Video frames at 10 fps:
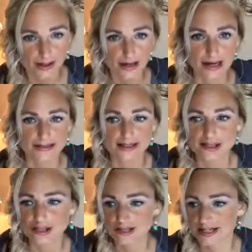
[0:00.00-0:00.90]
I teach
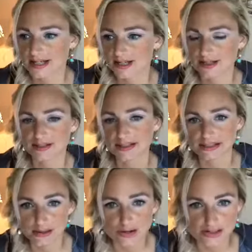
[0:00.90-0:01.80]
in TICA that the
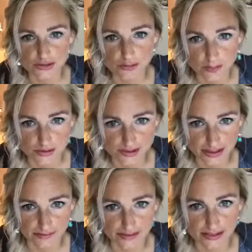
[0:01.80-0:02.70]
ego has two
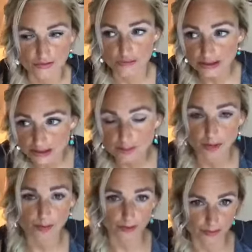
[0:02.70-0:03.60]
personalities, victim or
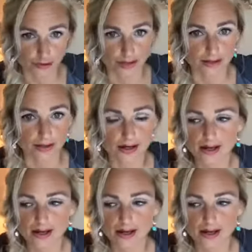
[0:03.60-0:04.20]
perpetrator.